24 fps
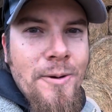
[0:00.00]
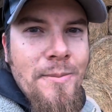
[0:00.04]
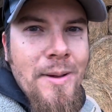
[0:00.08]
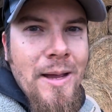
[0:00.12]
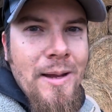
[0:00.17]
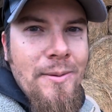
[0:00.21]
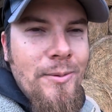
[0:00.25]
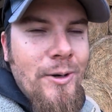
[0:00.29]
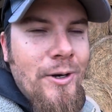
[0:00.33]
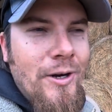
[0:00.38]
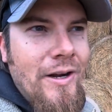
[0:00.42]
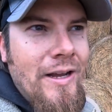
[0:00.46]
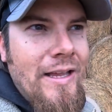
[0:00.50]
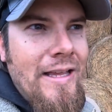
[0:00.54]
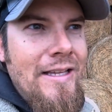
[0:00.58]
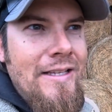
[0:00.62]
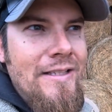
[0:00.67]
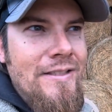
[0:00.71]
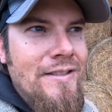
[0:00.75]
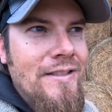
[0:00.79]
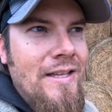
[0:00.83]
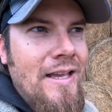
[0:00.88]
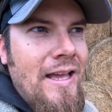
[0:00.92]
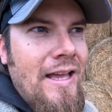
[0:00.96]
remember
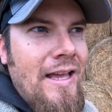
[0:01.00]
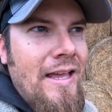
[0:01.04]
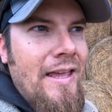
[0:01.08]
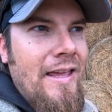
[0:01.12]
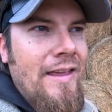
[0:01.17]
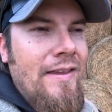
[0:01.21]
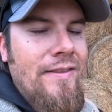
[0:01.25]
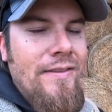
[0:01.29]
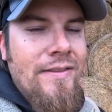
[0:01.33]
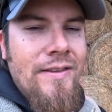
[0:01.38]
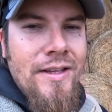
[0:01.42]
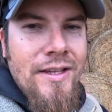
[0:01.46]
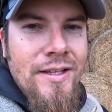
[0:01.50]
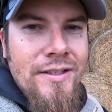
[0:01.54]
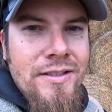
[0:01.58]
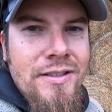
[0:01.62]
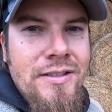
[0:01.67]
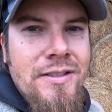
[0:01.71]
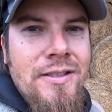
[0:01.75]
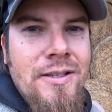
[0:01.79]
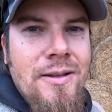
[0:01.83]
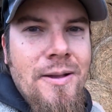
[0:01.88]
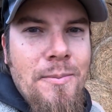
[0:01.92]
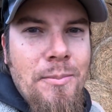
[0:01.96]
is that in
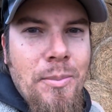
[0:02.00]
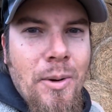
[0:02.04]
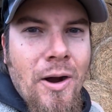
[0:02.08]
this